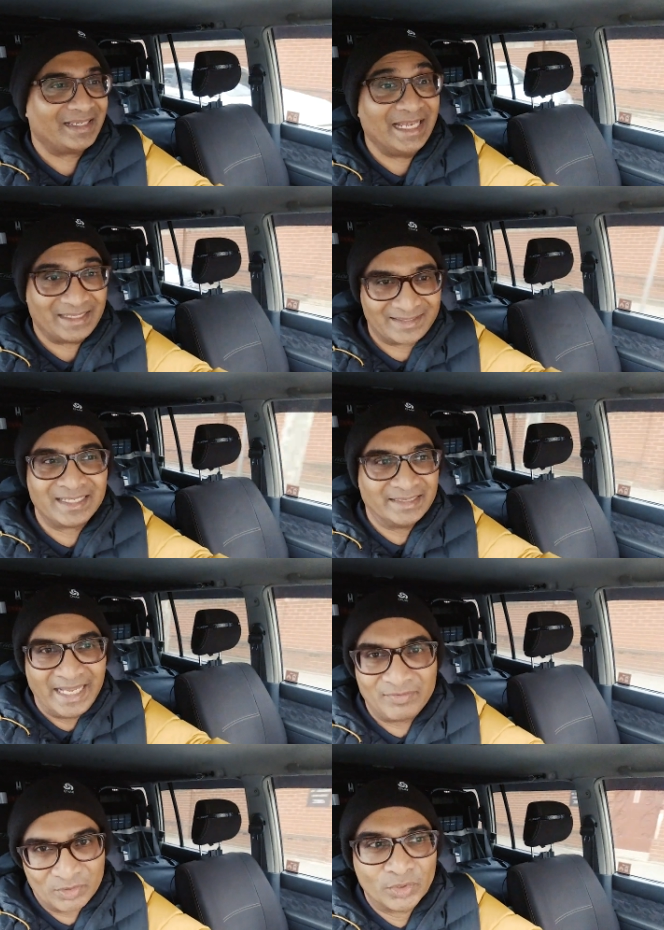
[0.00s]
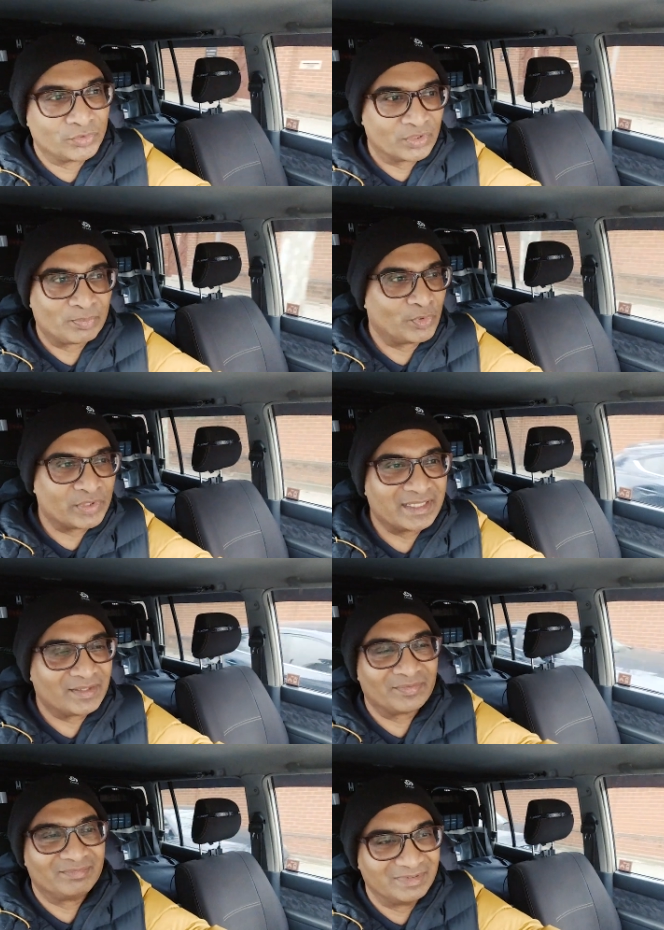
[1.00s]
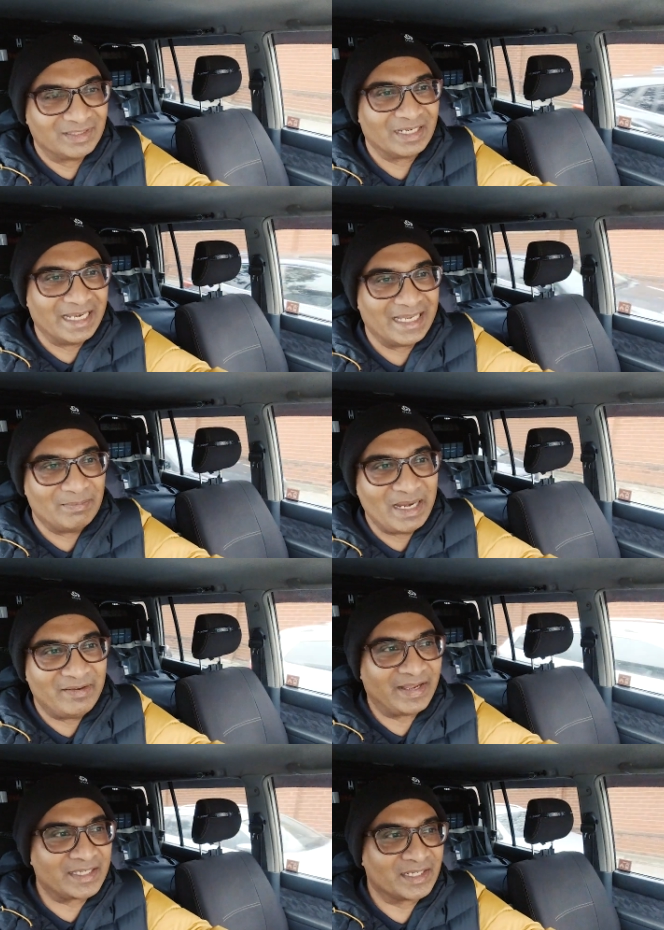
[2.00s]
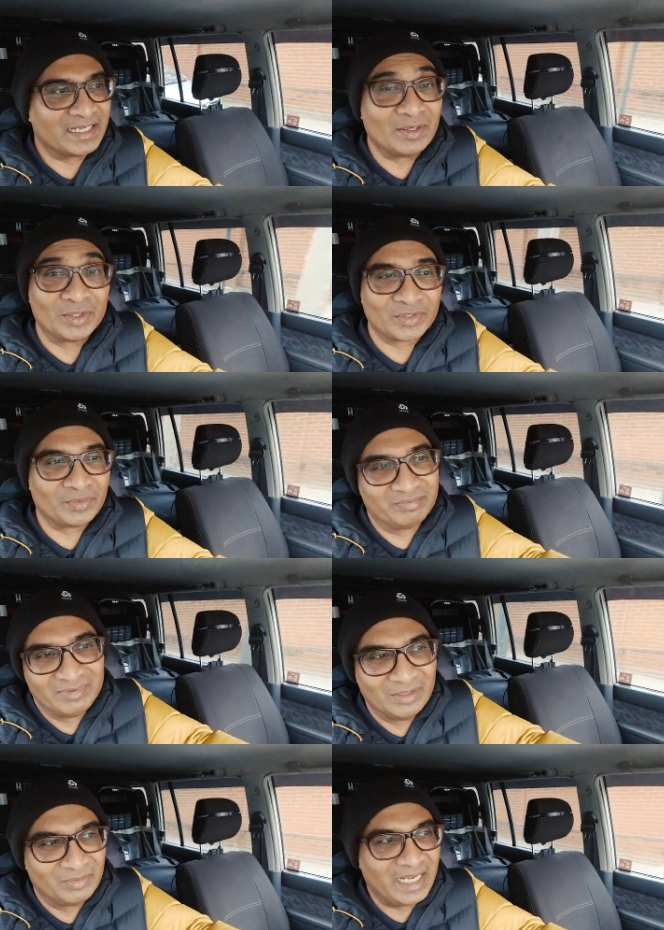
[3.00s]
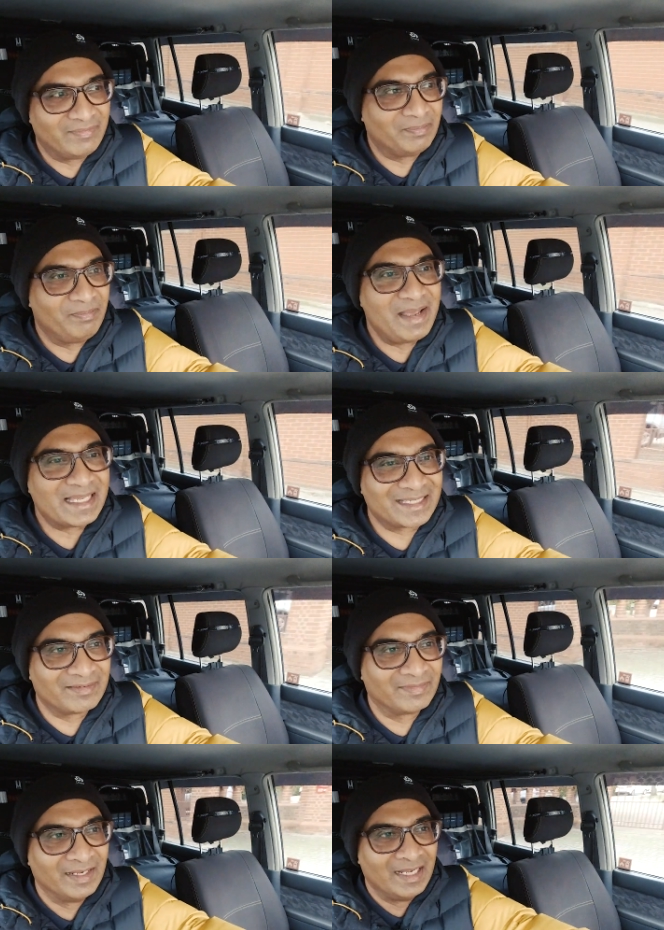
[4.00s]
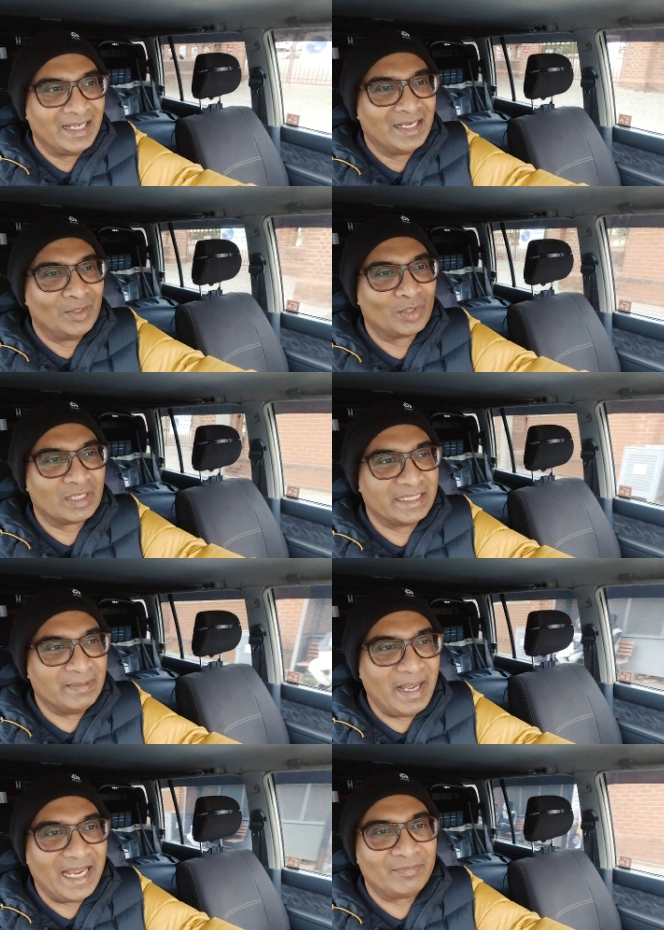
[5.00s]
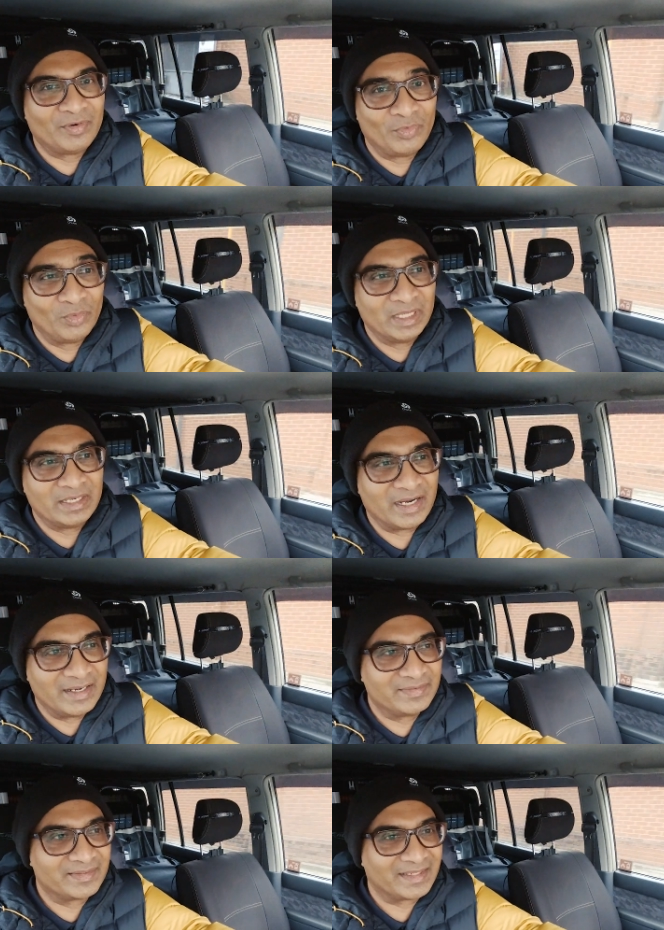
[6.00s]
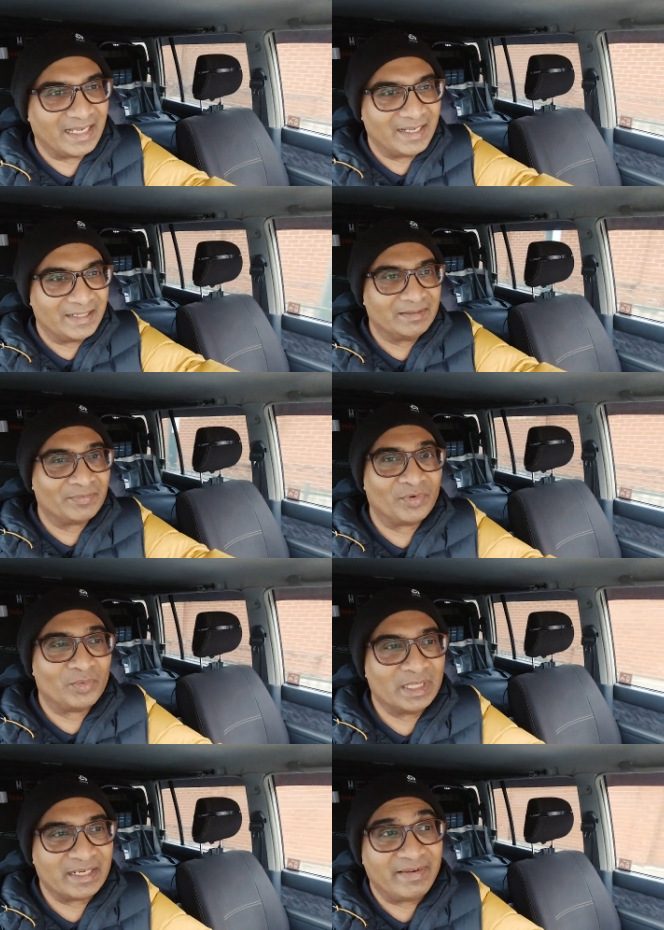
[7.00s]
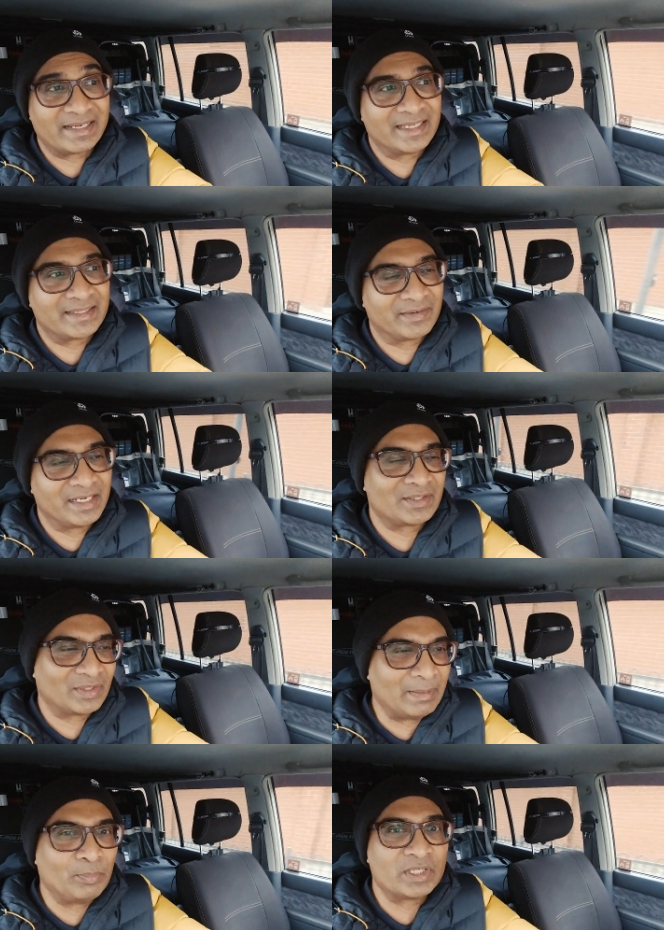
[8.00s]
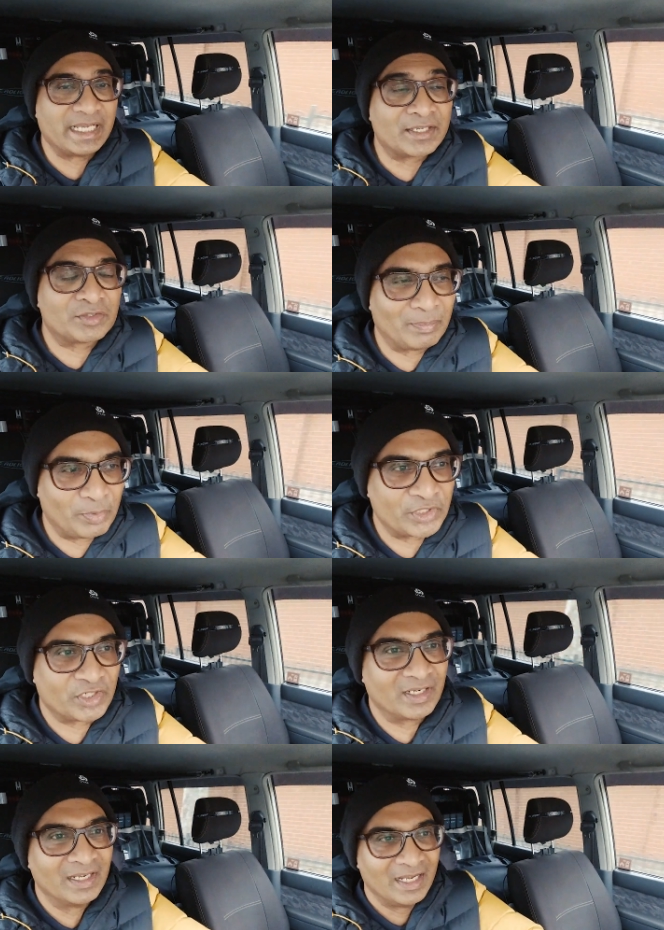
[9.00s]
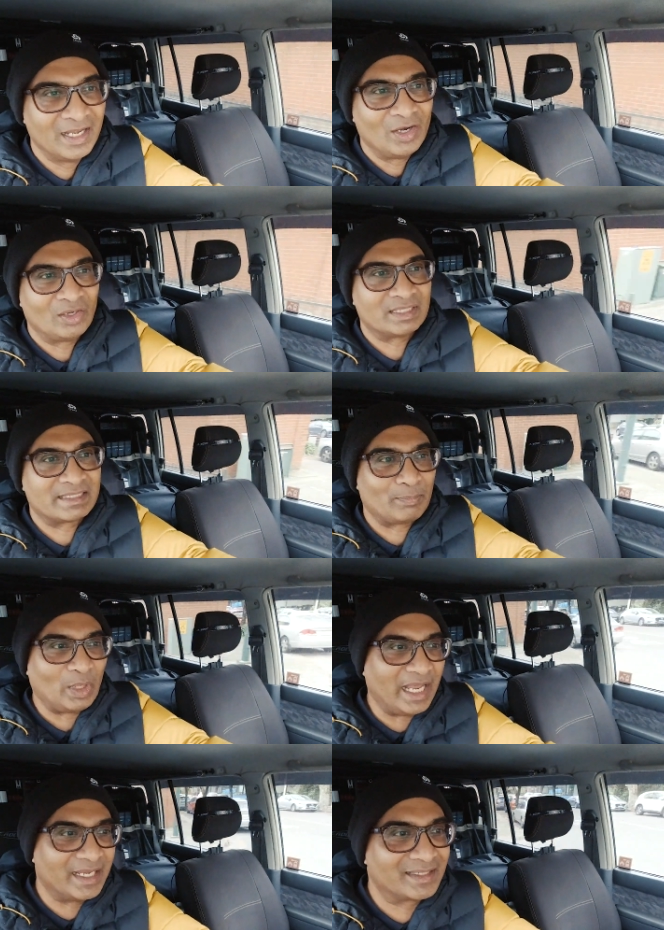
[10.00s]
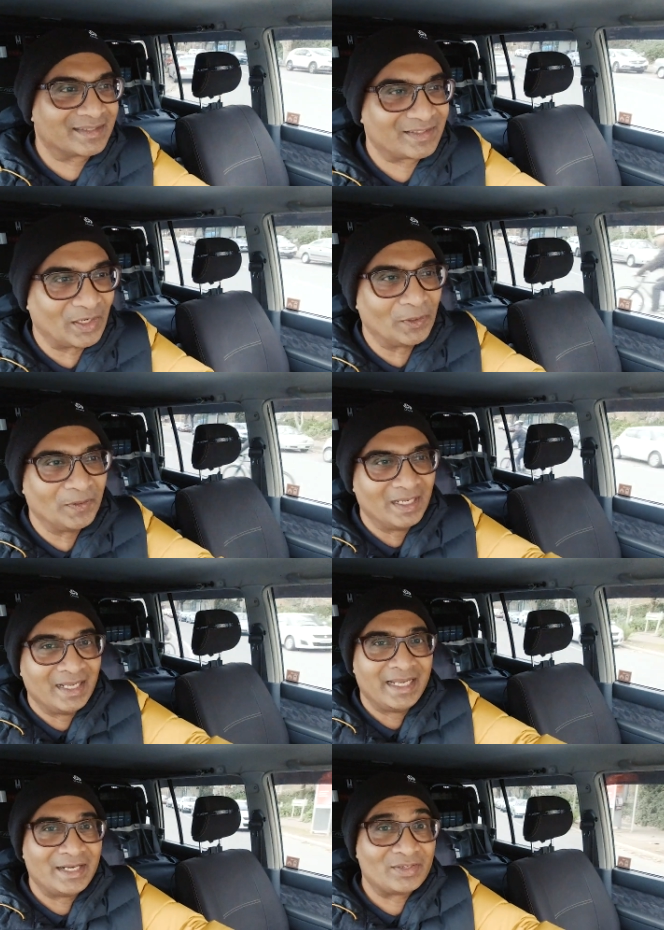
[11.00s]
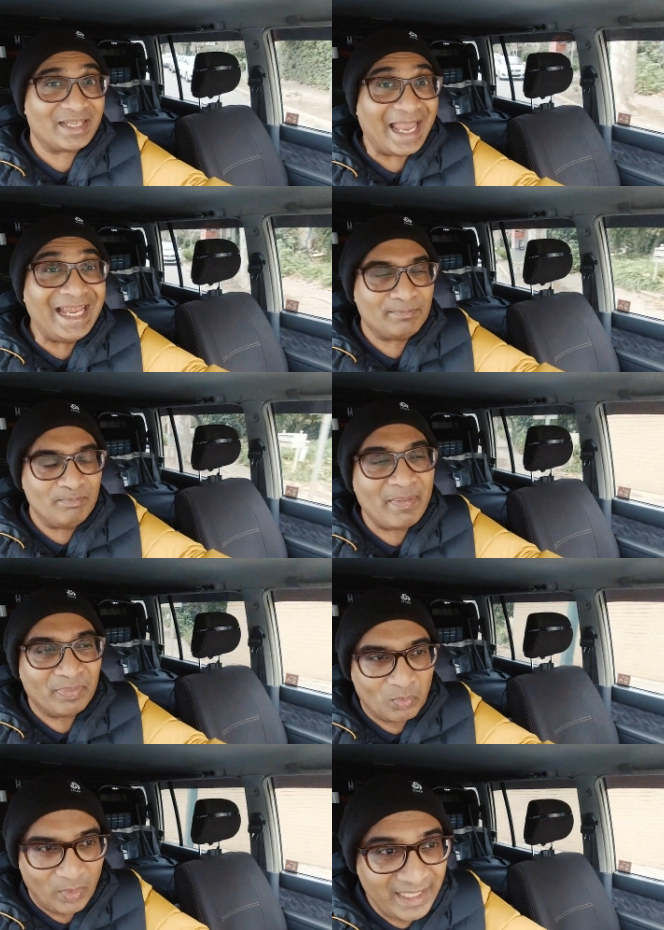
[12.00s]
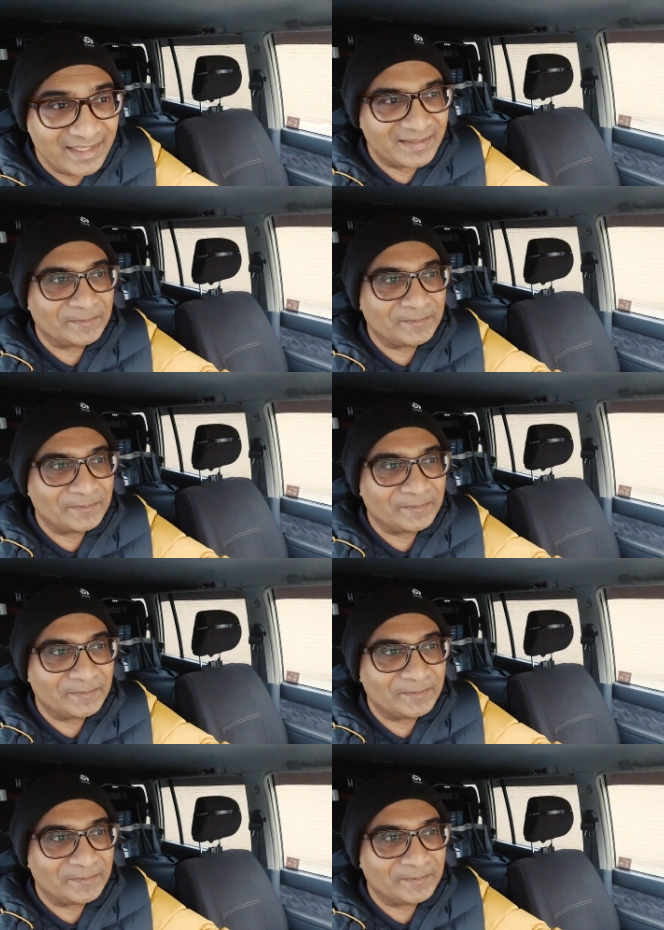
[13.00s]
Yet still they have to go through the process of getting it manufactured, and also we have a massive local demand for 4-wheel drives and 4-wheel drive accessories, so that puts extra pressure on the suppliers. So it was an 8-month wait,